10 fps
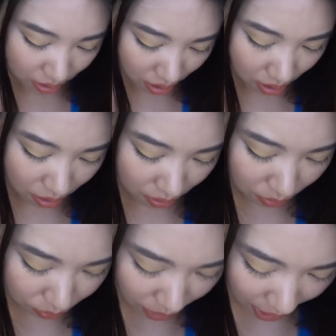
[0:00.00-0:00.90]

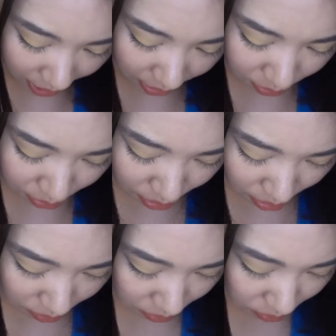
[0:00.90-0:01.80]
Alright,
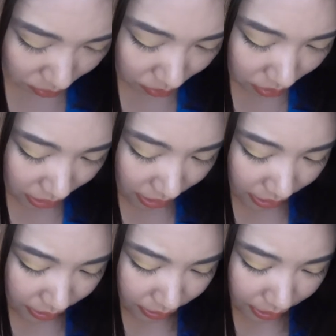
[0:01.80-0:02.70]
so
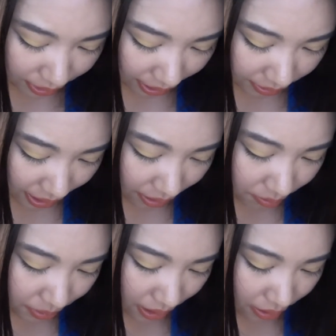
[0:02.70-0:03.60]
the next
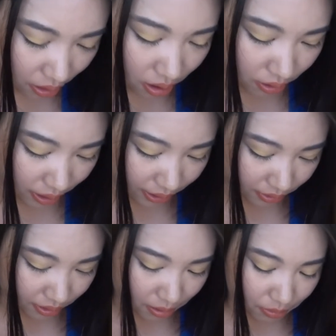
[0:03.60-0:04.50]
item that I got
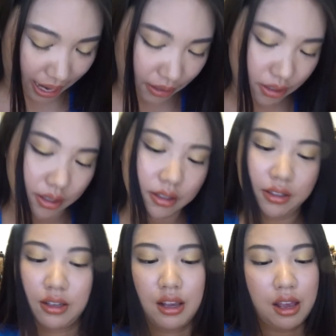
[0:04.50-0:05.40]
is some
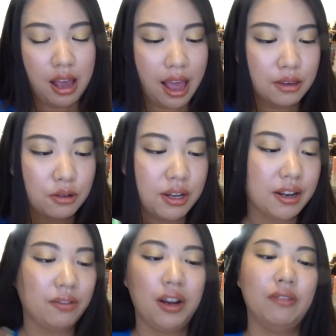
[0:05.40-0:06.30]
lashes. You can
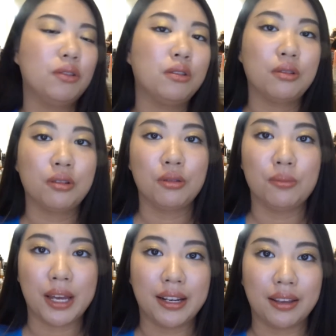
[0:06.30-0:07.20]
never have too
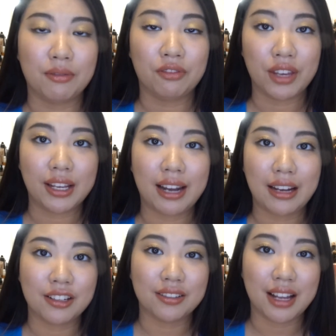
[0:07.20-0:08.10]
many fake
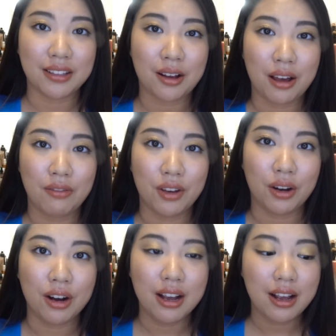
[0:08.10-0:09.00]
lashes, that's how I feel.